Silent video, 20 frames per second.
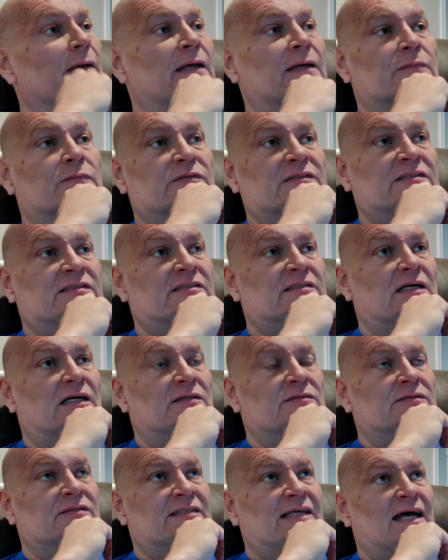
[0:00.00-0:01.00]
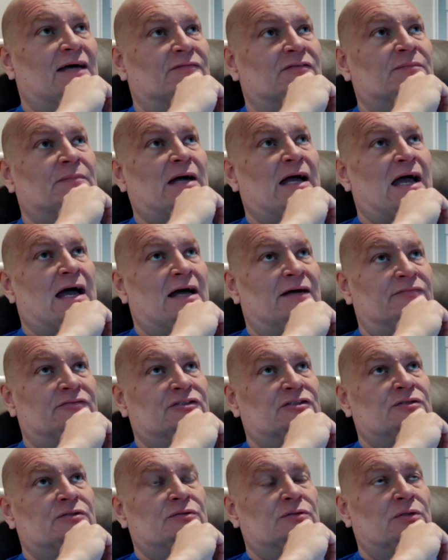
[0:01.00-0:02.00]
I was having my
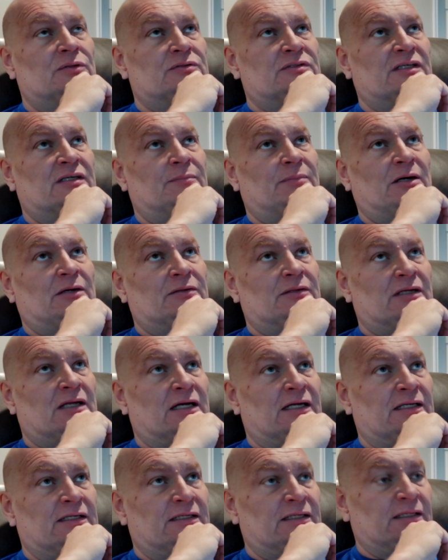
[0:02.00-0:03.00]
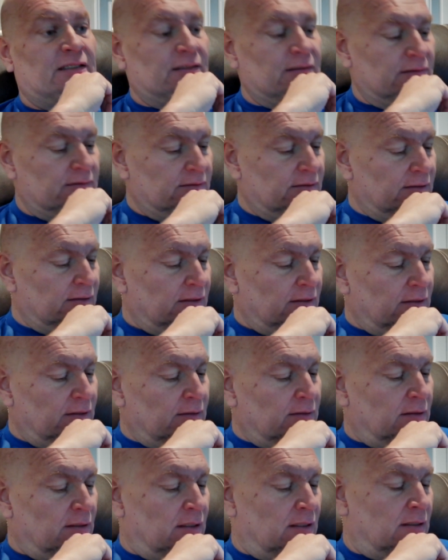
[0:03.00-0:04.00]
average glucose at about 90,
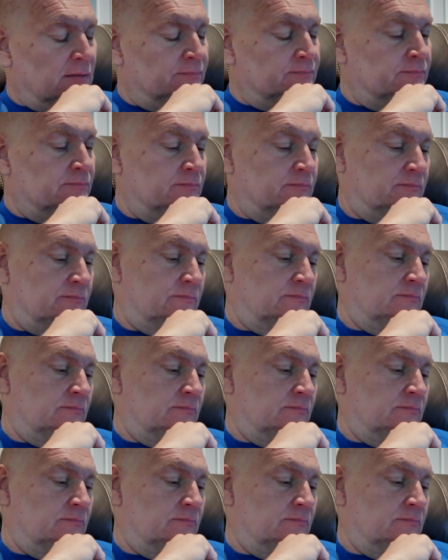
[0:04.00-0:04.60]
um,